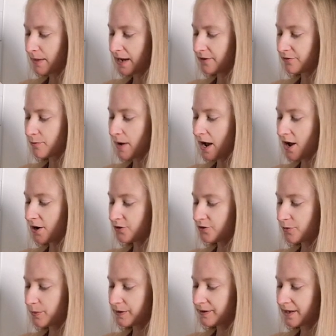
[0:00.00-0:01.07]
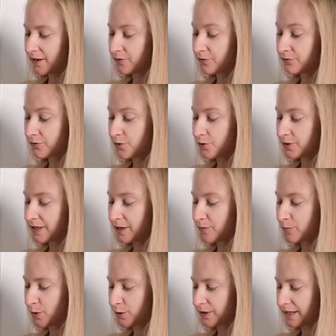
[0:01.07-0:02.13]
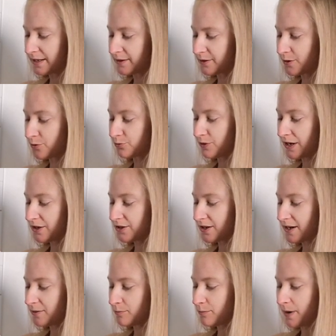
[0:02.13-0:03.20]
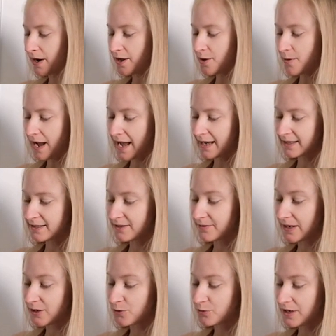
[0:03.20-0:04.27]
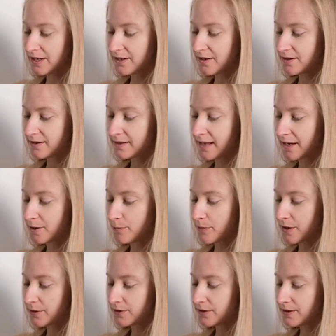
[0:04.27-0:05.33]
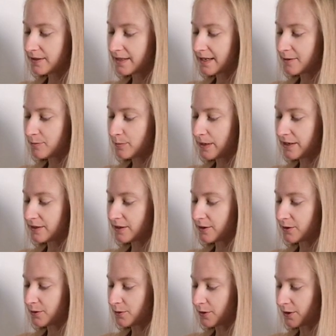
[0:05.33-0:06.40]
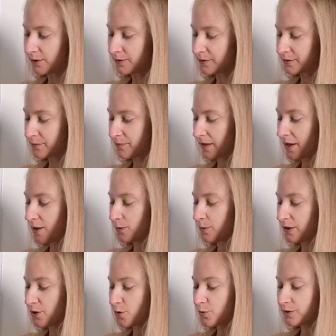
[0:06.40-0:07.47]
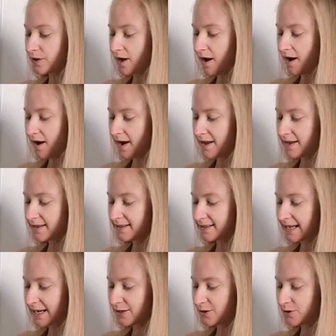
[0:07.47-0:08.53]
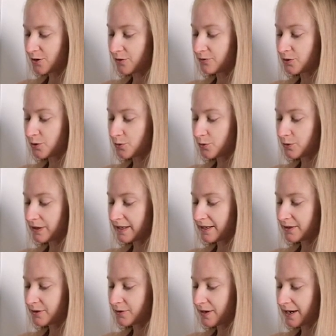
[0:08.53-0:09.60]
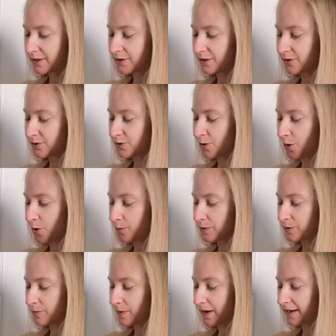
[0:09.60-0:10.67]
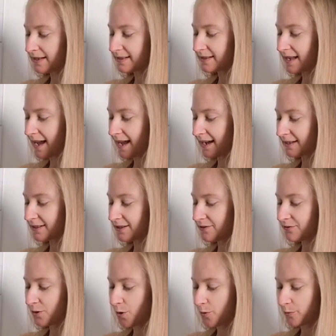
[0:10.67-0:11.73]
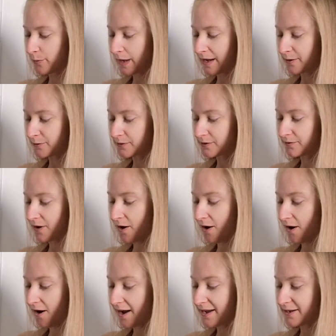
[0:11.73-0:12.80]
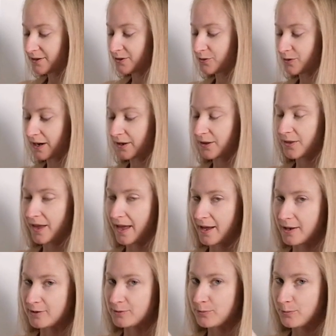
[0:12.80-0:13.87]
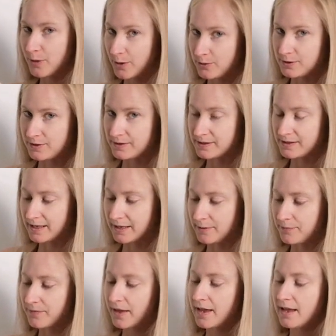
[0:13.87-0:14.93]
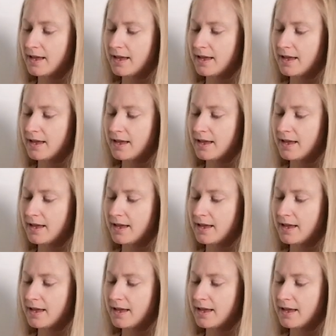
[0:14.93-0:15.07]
made from 100% fruiting bodies, rich in bioactive ingredients and abundant in beta-glucans. We use the highest standard of dual extraction to optimise active compounds for high strength and potency.